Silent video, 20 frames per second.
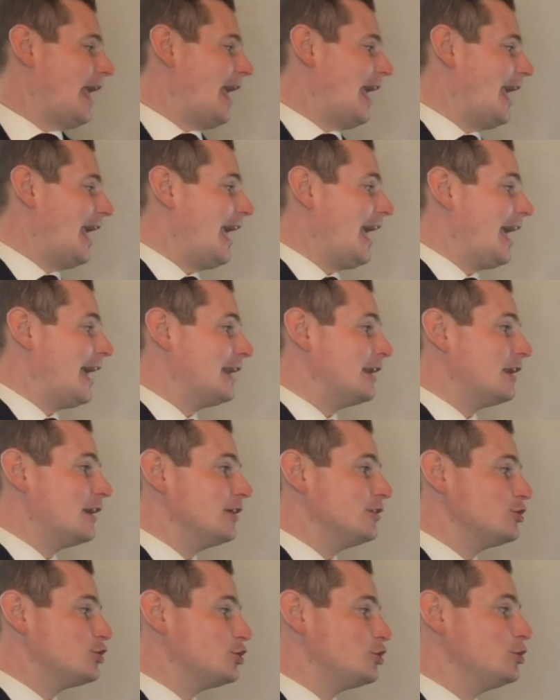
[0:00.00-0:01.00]
and
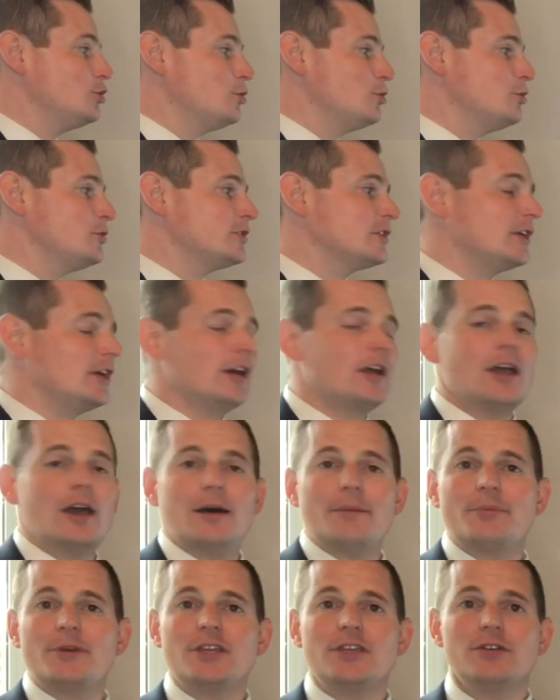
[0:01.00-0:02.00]
choose a
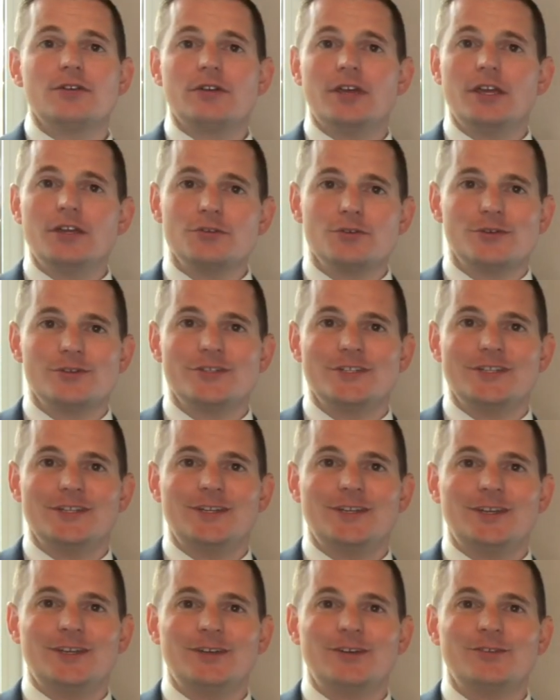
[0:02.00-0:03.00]
company you're
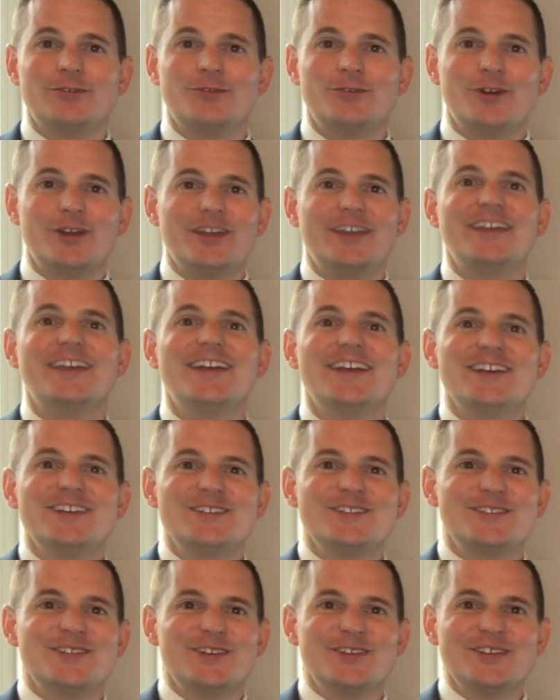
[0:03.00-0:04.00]
interested in, right?
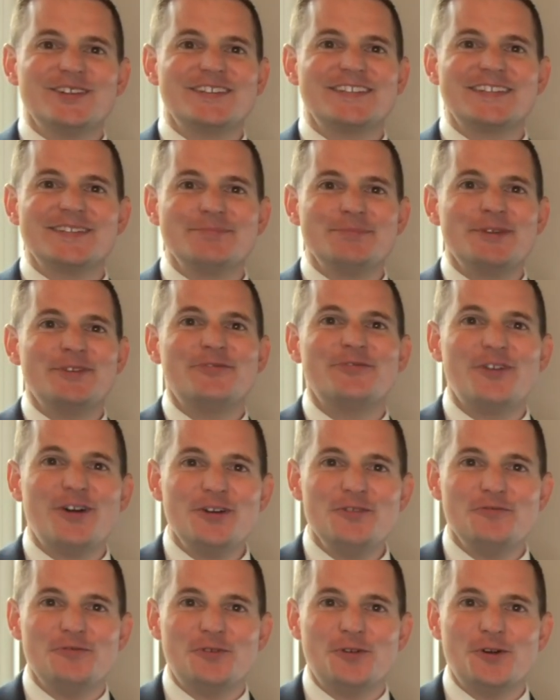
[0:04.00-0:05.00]
So this can be
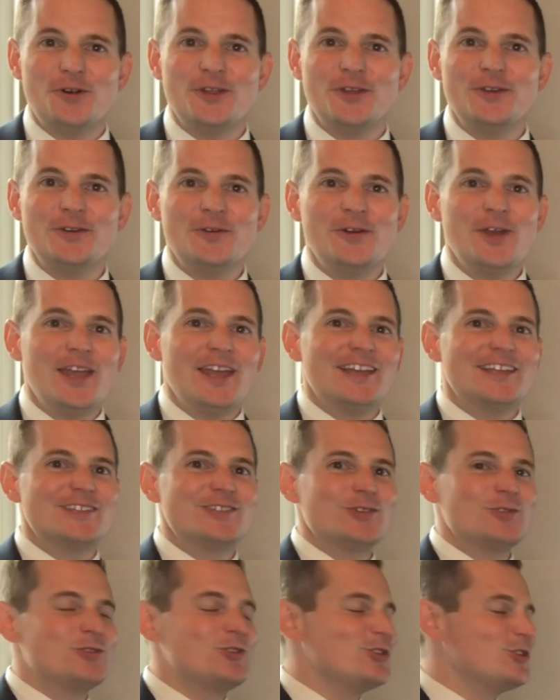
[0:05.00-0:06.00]
fun for you.
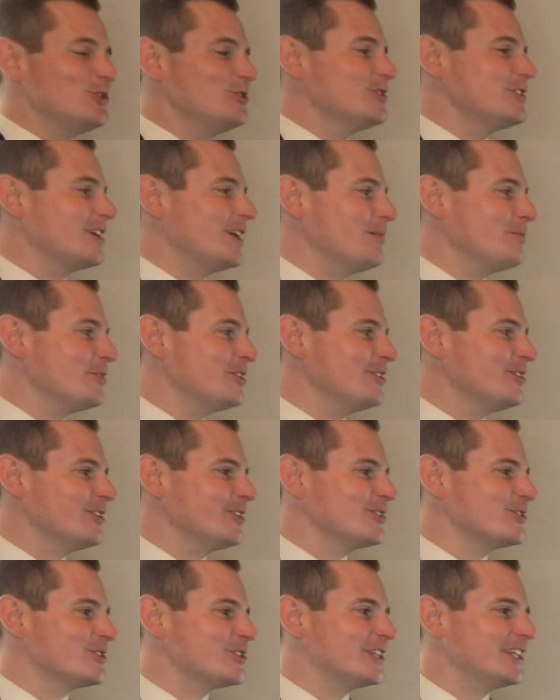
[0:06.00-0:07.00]
So choose a company you're
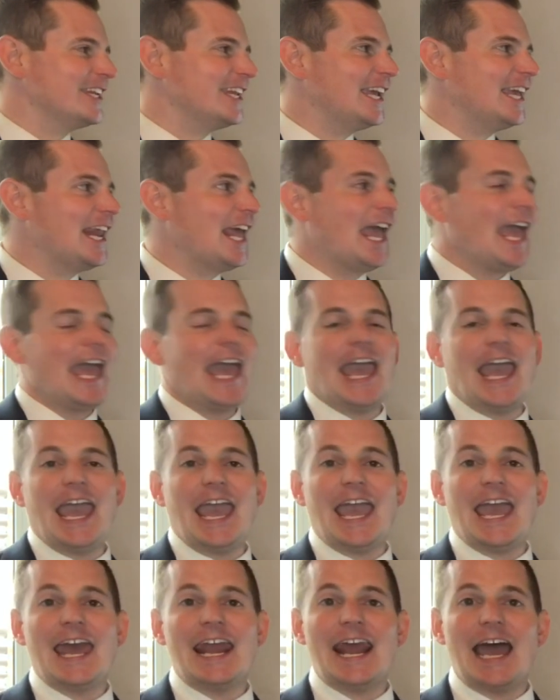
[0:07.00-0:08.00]
interested in,
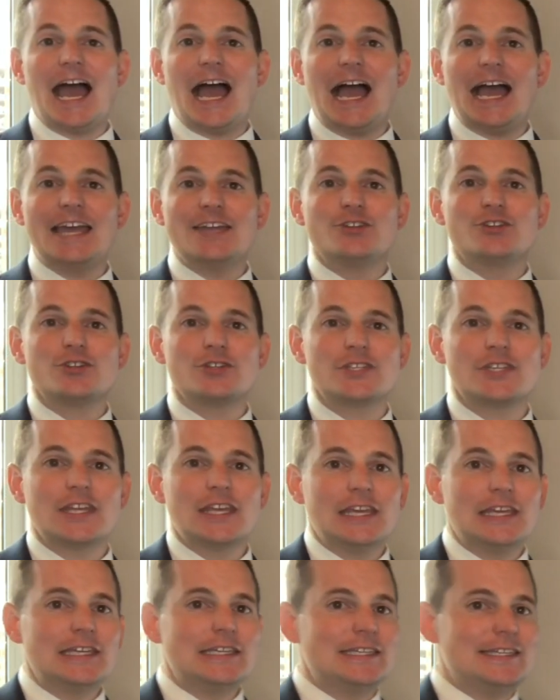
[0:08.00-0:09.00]
and I
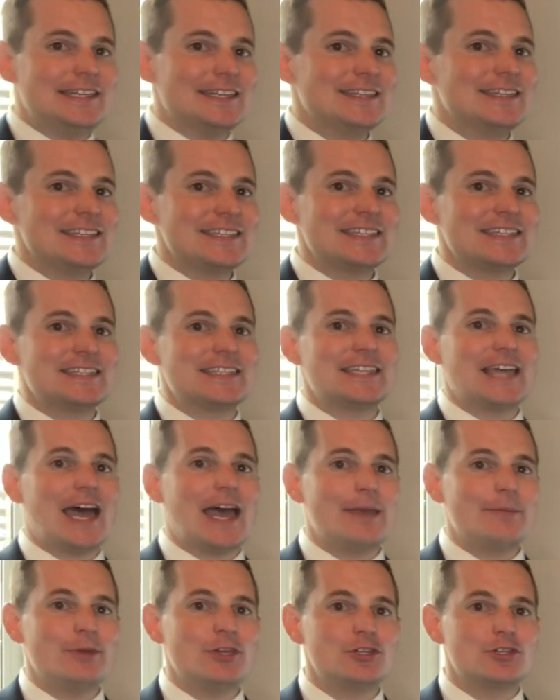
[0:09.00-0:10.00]
just did this
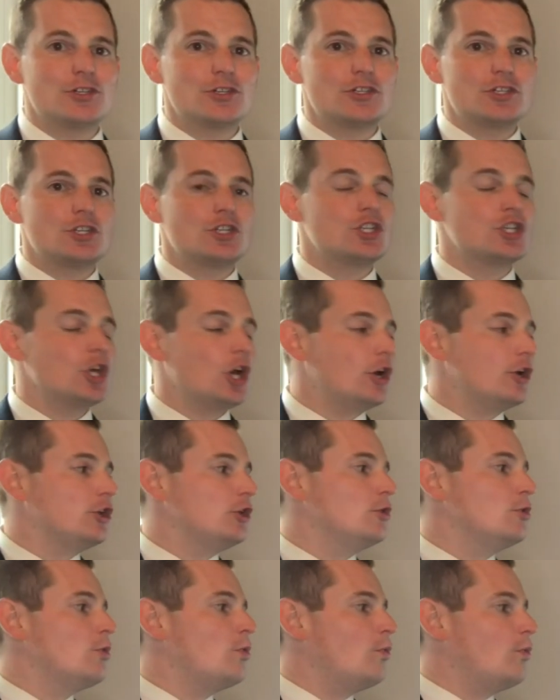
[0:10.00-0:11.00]
assignment just to show
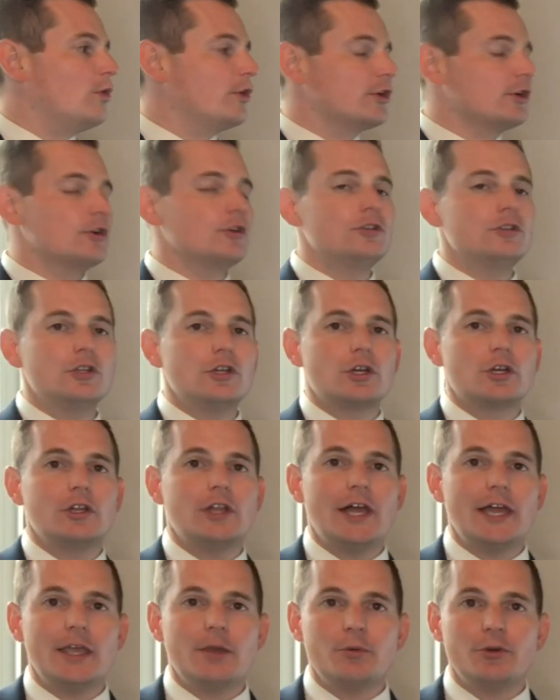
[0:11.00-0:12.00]
you what it'll look
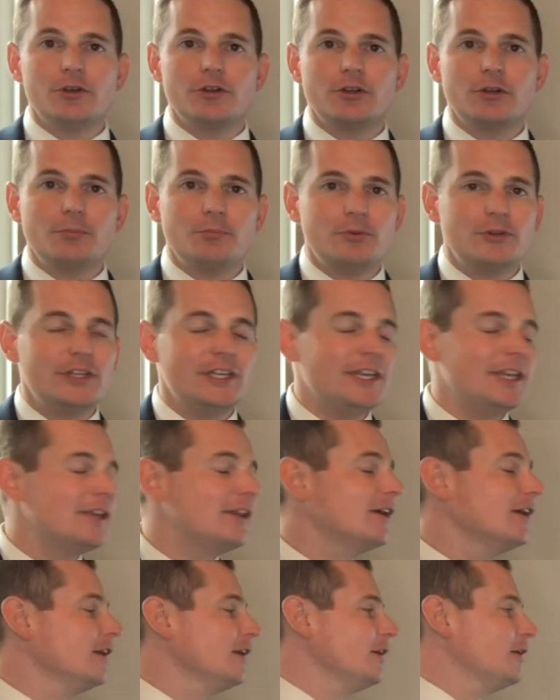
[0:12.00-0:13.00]
like when you're
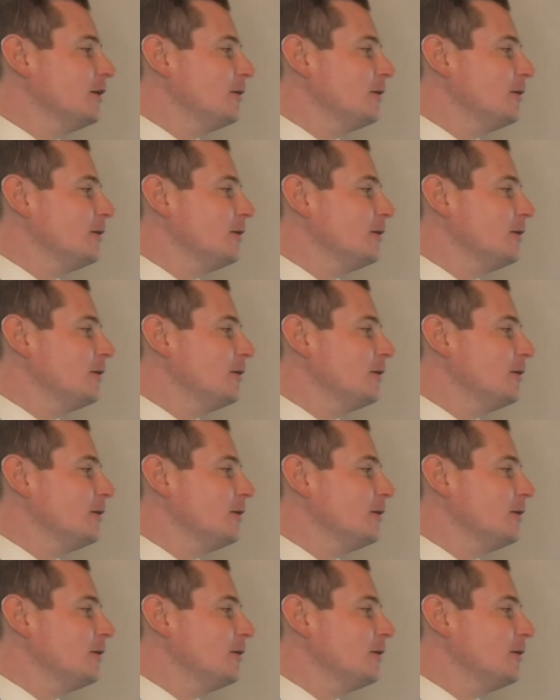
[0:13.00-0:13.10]
complete.